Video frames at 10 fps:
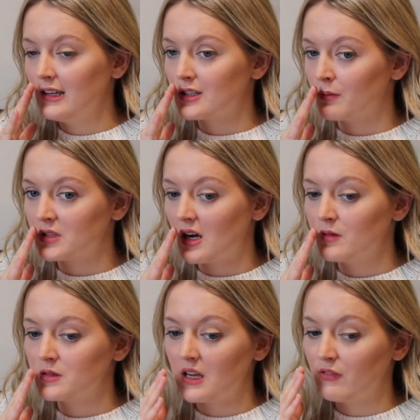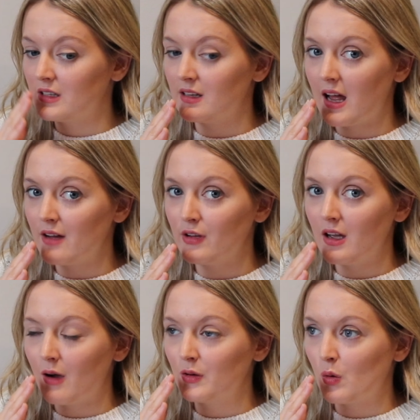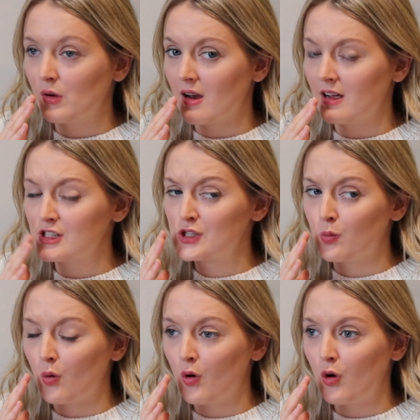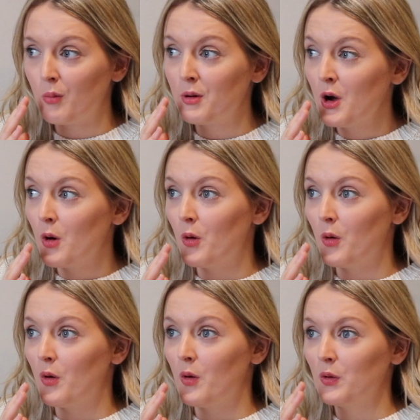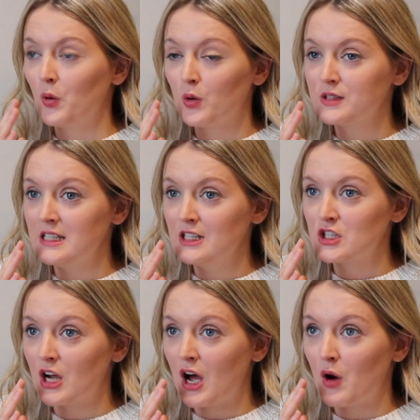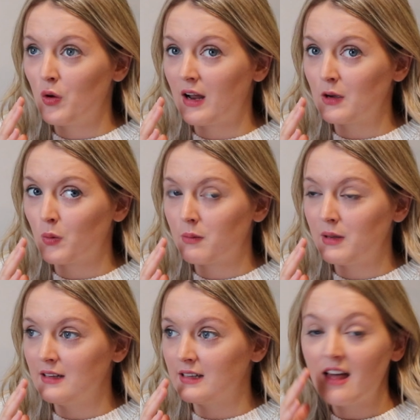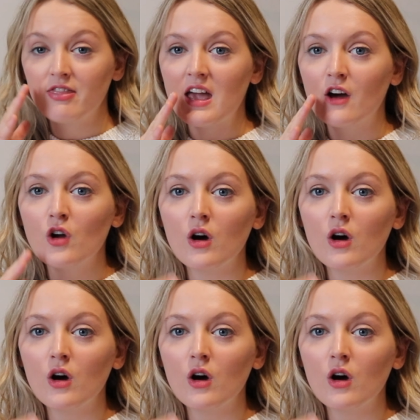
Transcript: sometimes if they didn't have it, I would go on like Swab or Law Teacher or like Wikipedia. They are not